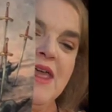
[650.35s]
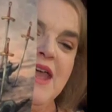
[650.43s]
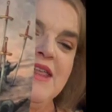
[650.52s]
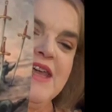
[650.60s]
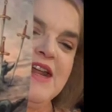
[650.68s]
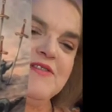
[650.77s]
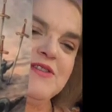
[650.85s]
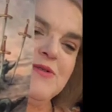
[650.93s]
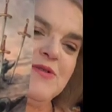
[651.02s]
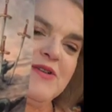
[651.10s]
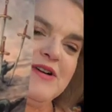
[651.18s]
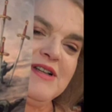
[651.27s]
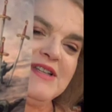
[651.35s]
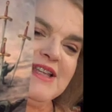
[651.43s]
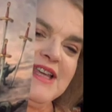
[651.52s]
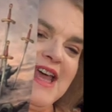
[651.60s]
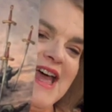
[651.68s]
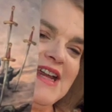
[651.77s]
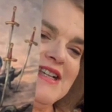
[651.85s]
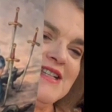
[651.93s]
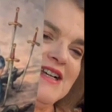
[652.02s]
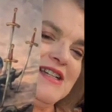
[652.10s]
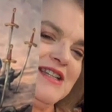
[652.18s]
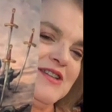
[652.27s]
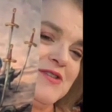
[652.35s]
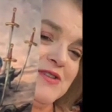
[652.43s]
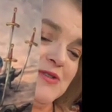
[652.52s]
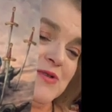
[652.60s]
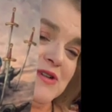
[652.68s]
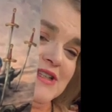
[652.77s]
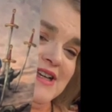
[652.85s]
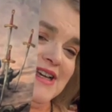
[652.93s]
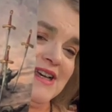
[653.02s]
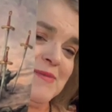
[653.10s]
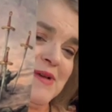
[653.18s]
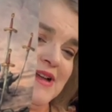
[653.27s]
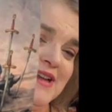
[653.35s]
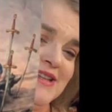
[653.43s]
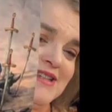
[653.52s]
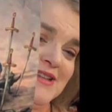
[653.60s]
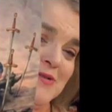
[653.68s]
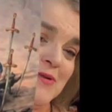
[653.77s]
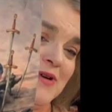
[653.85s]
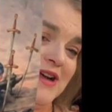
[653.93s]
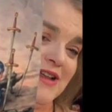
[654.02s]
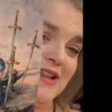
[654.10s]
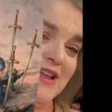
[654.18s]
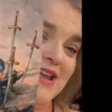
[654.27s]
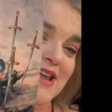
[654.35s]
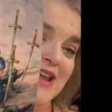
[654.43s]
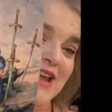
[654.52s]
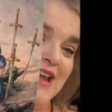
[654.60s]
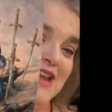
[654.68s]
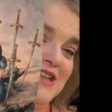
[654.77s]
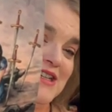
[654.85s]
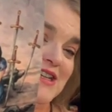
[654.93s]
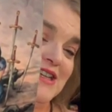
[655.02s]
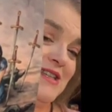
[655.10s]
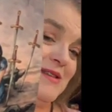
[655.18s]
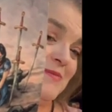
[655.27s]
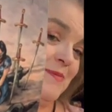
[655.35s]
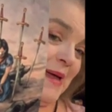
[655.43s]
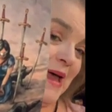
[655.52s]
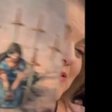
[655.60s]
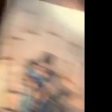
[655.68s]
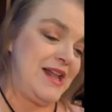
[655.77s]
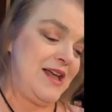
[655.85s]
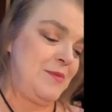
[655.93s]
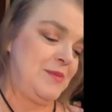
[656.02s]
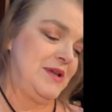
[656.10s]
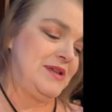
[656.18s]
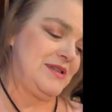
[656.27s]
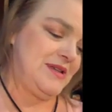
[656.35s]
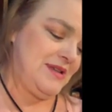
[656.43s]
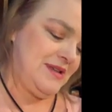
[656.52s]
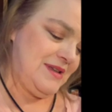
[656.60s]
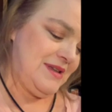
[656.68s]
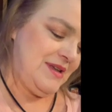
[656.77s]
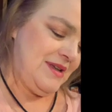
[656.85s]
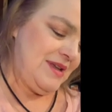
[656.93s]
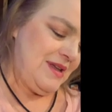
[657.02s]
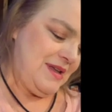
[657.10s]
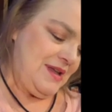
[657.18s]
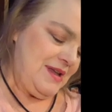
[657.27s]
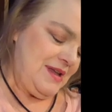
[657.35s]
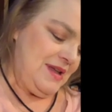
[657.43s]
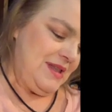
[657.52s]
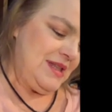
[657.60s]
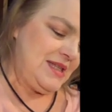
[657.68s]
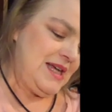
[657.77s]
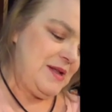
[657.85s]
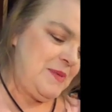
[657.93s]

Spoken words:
The Eight of Swords, the cat is touching those swords like, come on, this isn't real. And she's bound and helpless. The Ten of